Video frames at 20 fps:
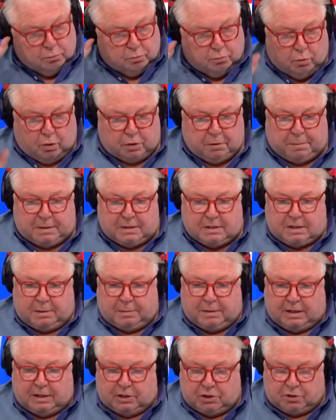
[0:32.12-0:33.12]
What have been some of
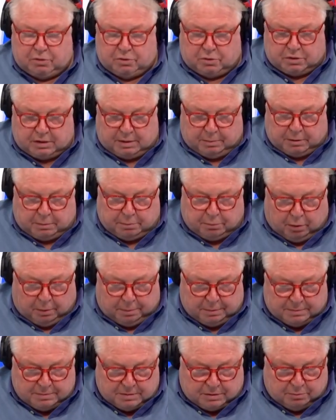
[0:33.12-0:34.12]
the issues or some of the
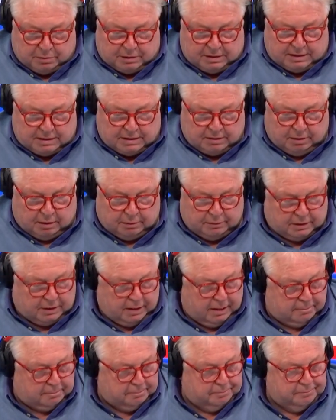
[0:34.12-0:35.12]
problems that we need to
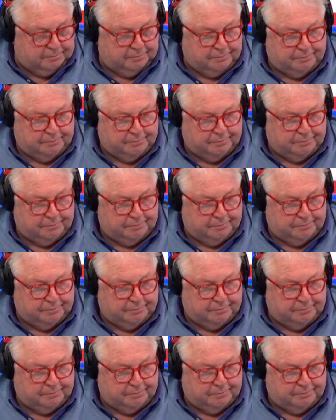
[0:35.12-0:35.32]
overcome?